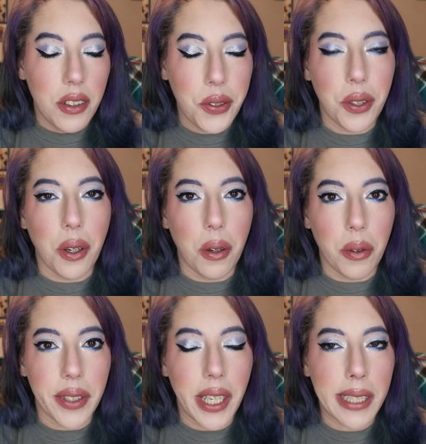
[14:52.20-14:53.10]

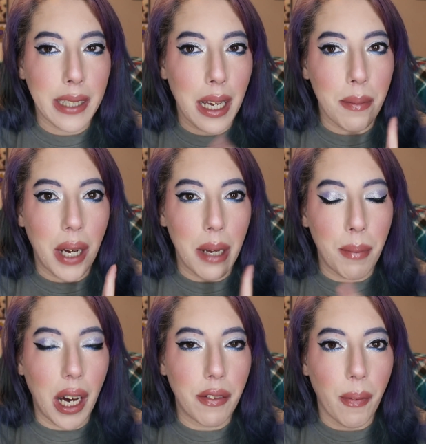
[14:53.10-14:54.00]
So the next time I
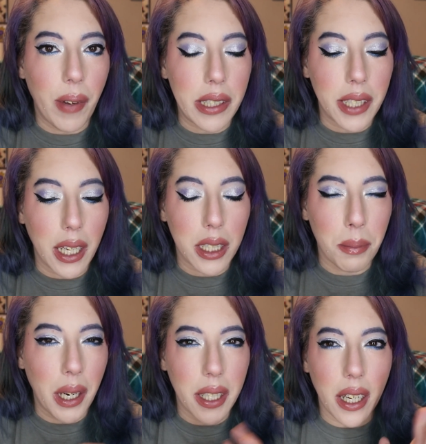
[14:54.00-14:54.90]
buy from Fantasy
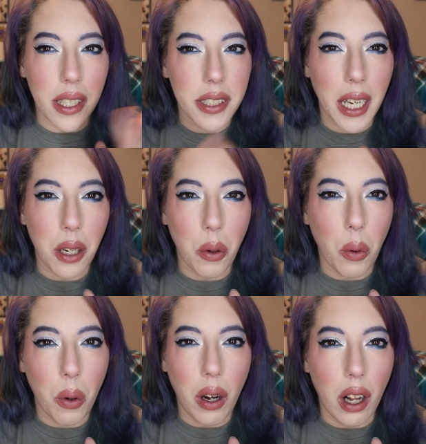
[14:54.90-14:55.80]
Cosmetica, it's like an
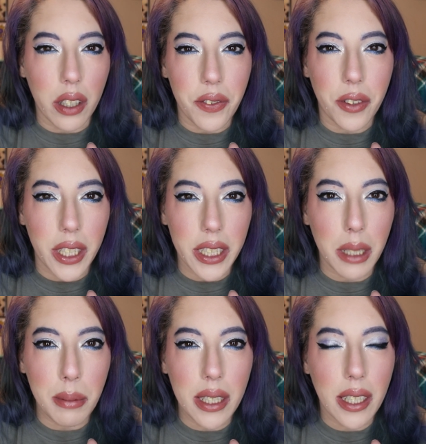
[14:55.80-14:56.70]
olive green
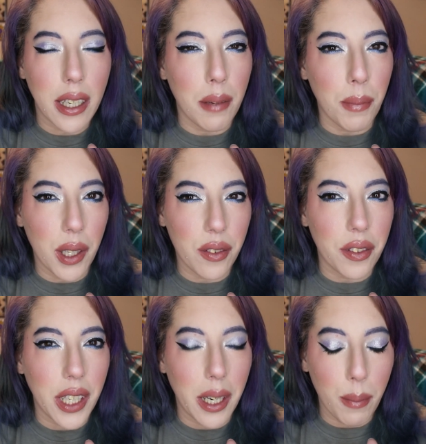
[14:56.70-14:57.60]
lipstick. I might
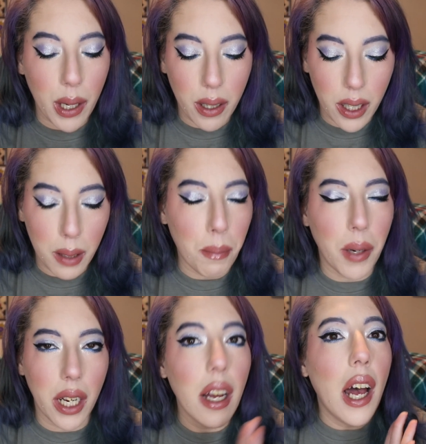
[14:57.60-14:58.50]
throw that in my cart.
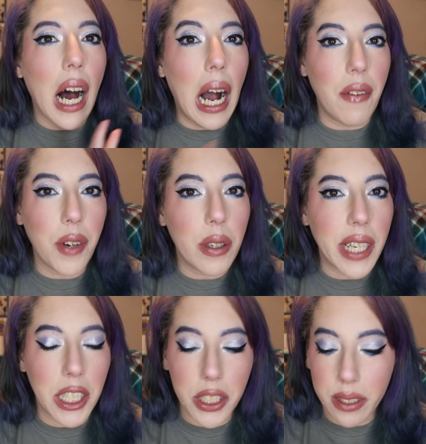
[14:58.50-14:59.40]
But I have no
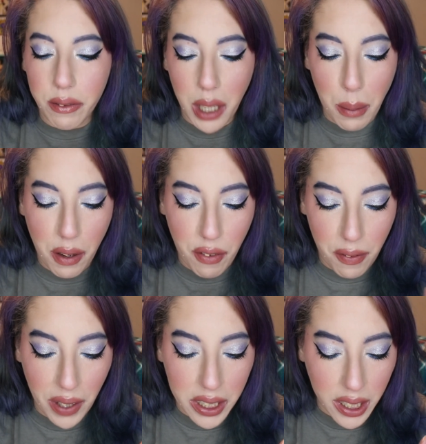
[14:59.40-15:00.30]
intentions of shopping for
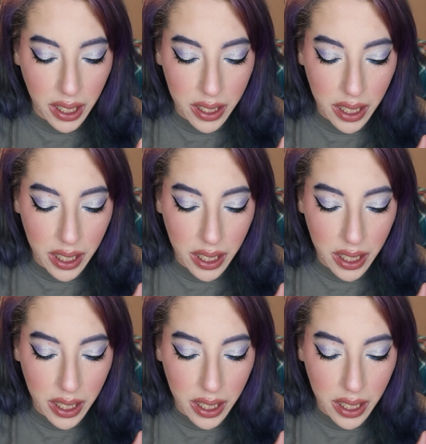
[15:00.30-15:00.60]
Fancy